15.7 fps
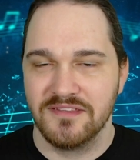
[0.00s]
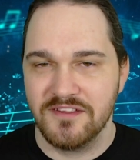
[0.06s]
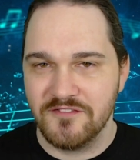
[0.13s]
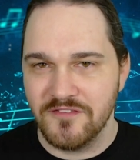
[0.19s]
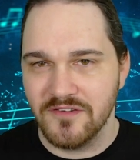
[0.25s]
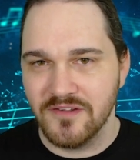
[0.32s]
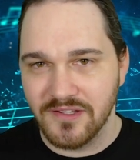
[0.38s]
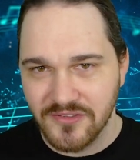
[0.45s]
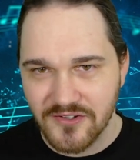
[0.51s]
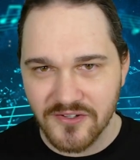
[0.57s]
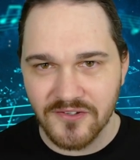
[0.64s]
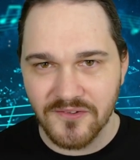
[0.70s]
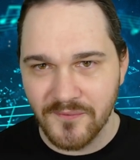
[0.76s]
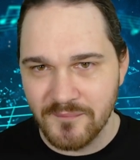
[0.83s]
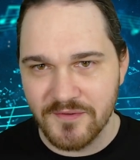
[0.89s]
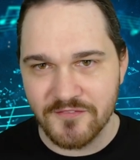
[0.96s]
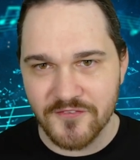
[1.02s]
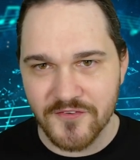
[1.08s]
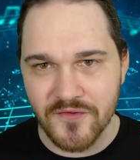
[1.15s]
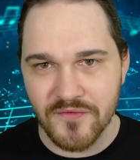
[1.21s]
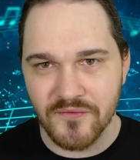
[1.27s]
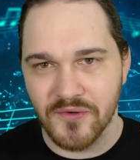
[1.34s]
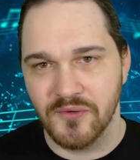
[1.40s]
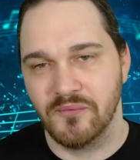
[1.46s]
They feel like they're a little bit
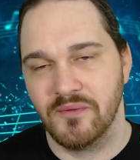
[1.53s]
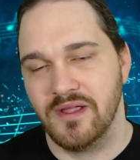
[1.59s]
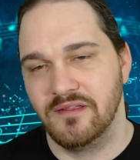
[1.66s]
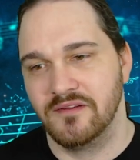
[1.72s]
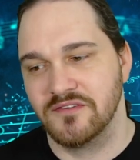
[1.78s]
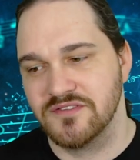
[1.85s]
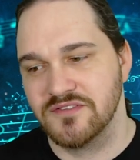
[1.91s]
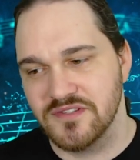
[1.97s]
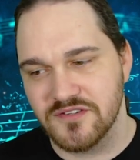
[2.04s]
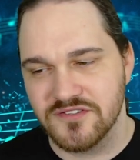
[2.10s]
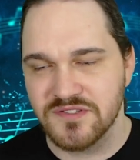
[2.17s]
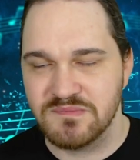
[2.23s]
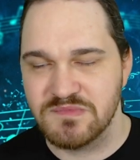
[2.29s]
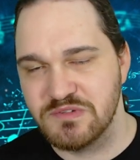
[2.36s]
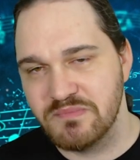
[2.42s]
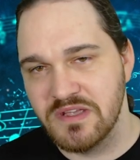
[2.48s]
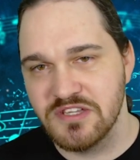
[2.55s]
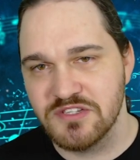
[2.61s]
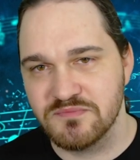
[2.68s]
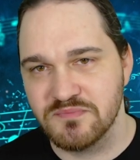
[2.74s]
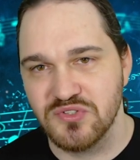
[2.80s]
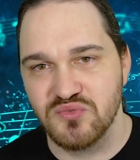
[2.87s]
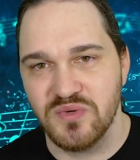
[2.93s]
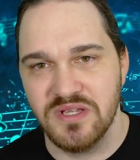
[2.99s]
further away. There's there's some space
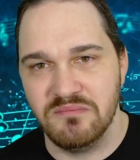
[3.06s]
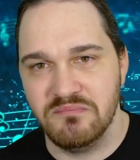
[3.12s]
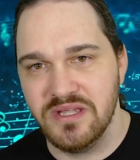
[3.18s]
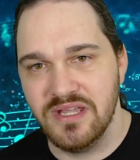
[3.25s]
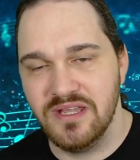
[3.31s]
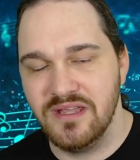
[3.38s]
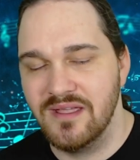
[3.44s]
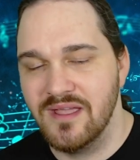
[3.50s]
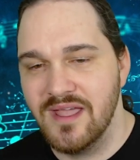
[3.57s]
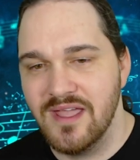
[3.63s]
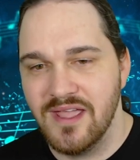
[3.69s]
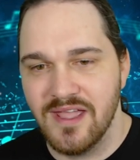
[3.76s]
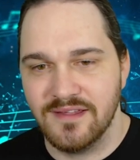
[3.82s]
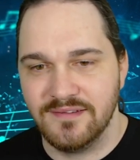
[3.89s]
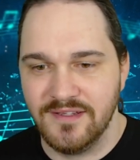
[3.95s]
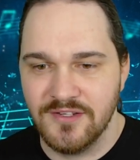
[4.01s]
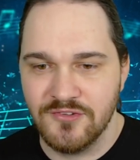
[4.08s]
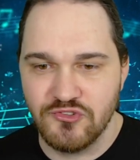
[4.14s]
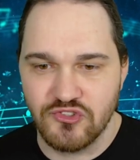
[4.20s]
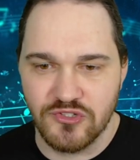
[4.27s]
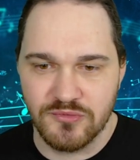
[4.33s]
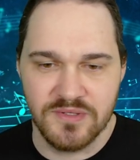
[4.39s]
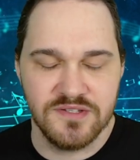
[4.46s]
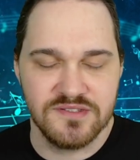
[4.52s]
between me and the
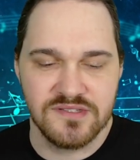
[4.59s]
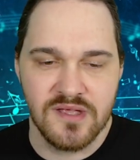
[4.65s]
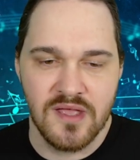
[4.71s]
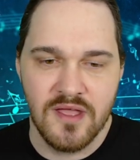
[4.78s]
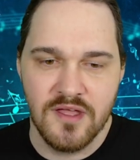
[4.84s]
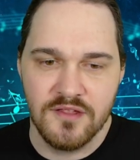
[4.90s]
instruments.